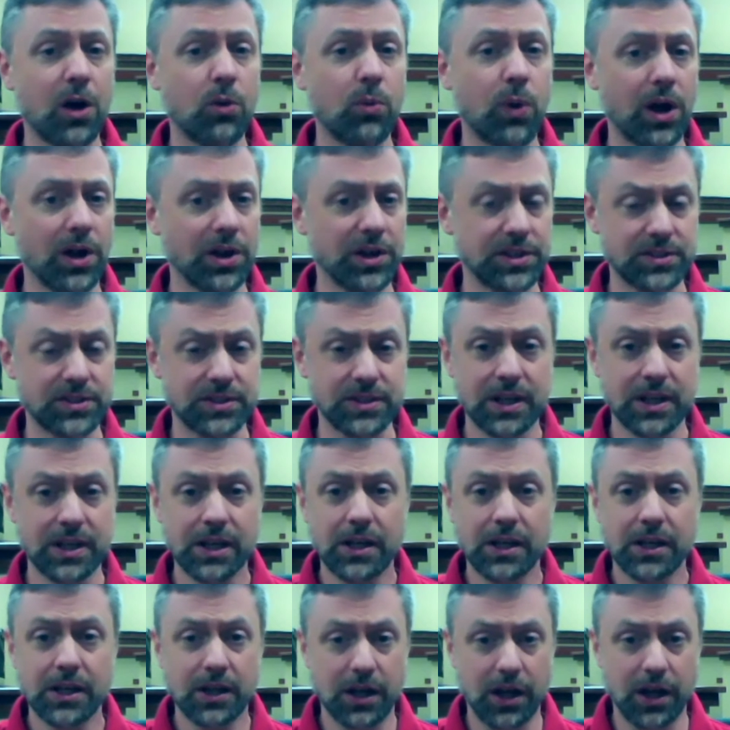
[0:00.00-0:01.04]
Law, while it's
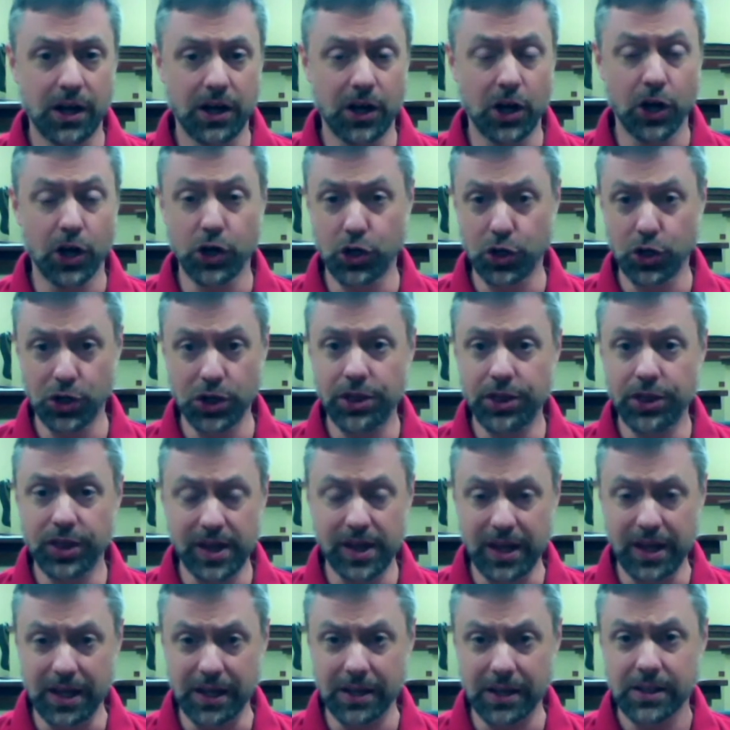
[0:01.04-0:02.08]
a good
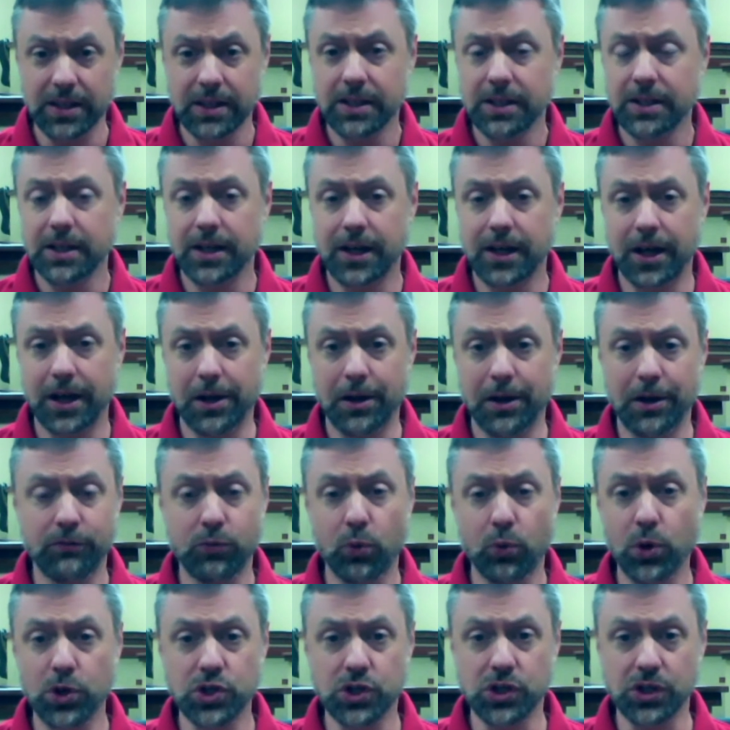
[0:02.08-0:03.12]
thing,
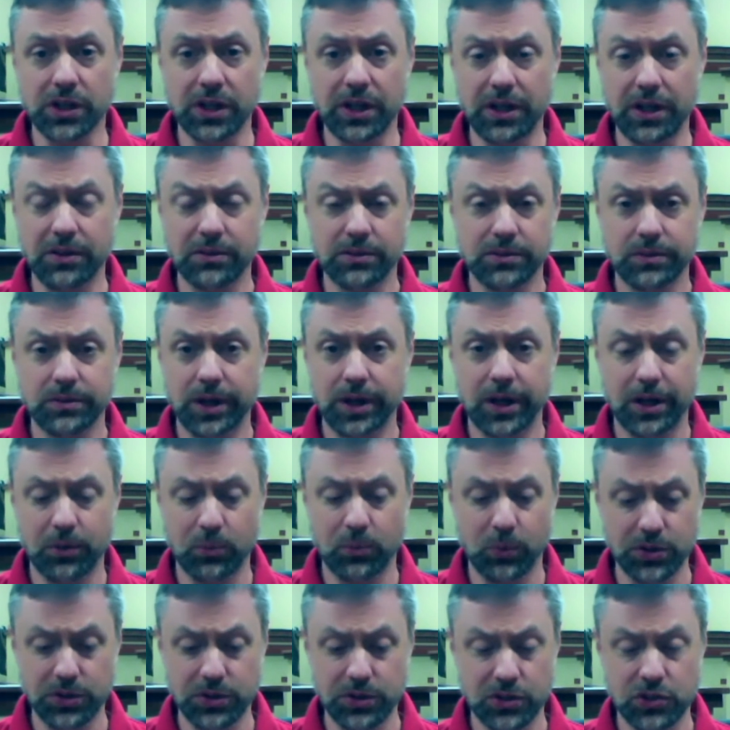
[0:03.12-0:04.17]
unfortunately,
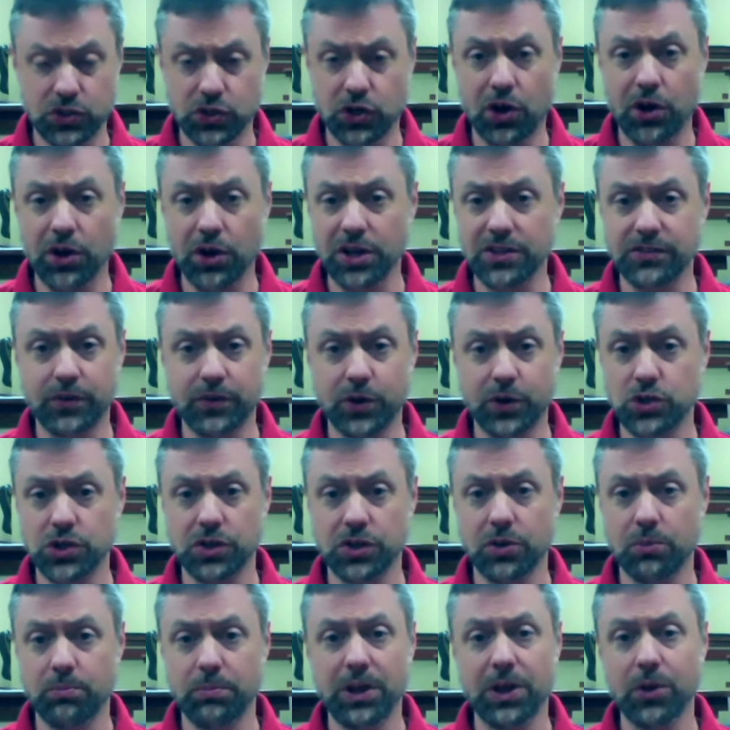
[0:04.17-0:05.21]
was the strongest version
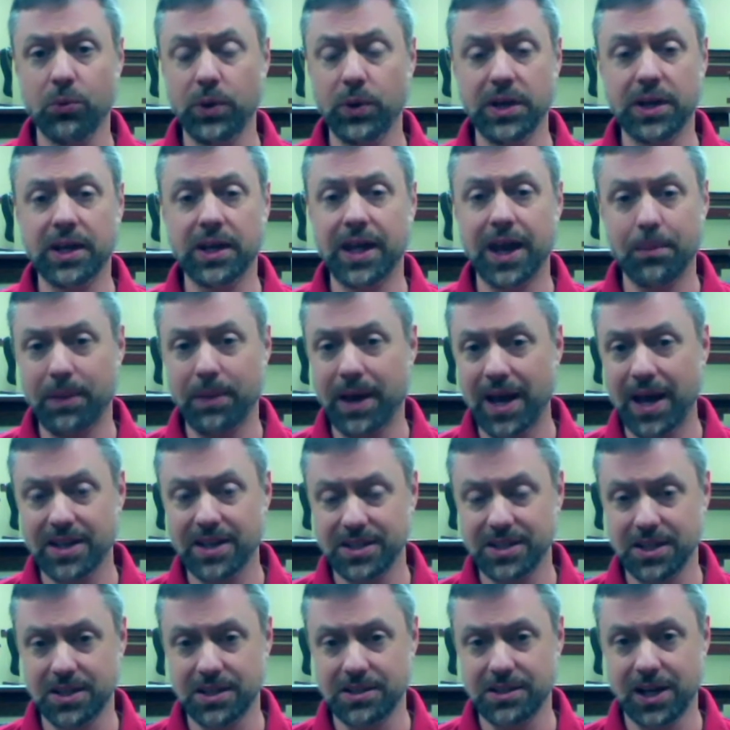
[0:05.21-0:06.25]
of the bill we could get
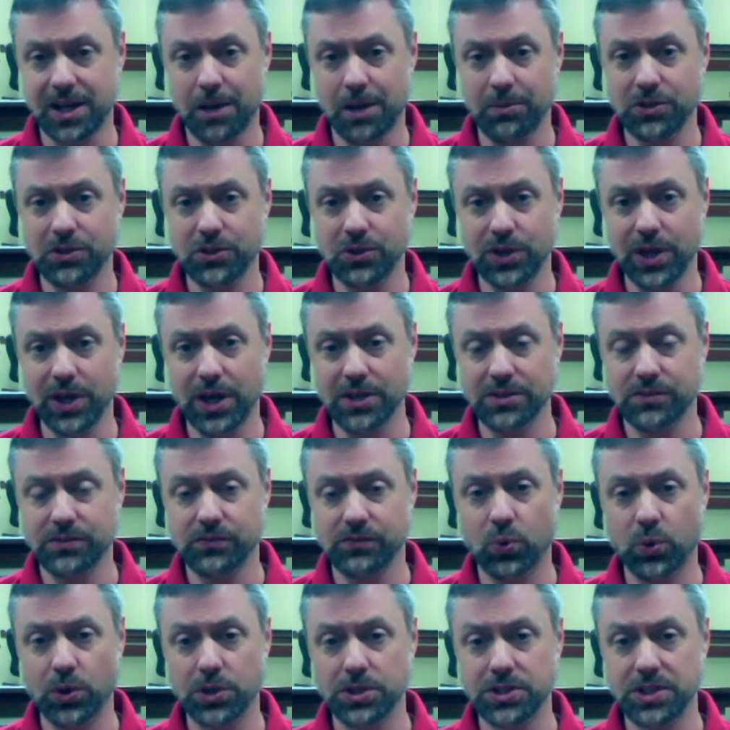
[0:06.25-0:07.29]
passed at the time in
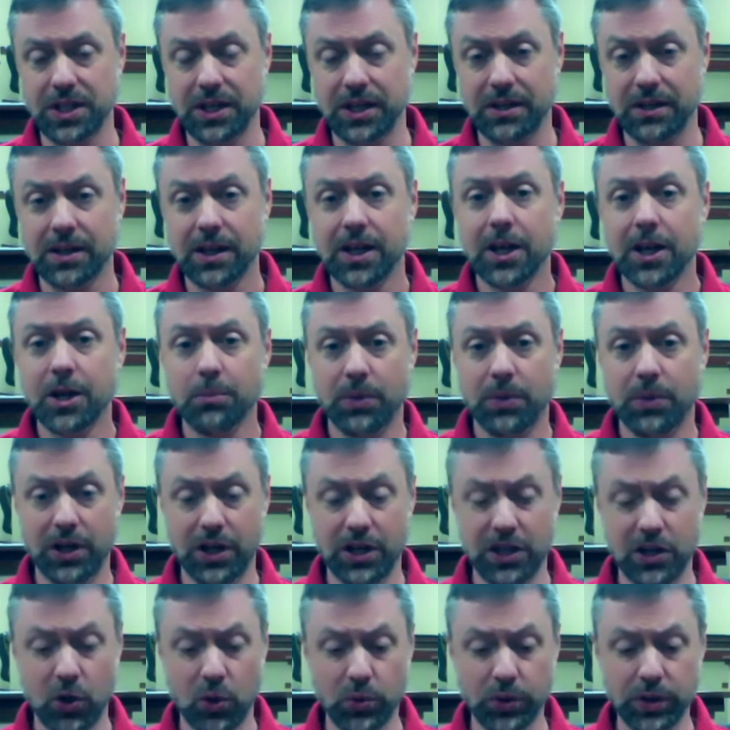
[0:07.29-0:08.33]
2014, but
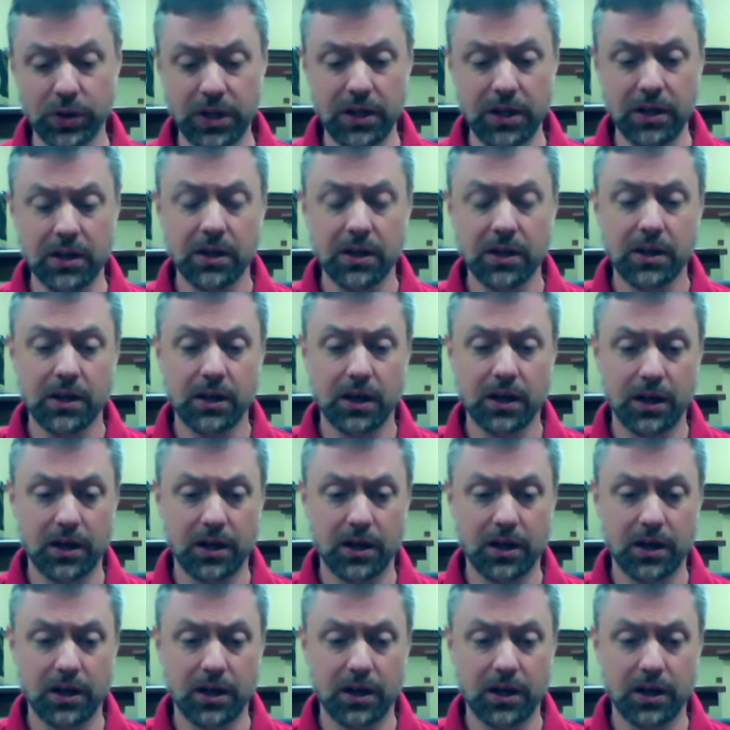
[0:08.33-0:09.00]
it only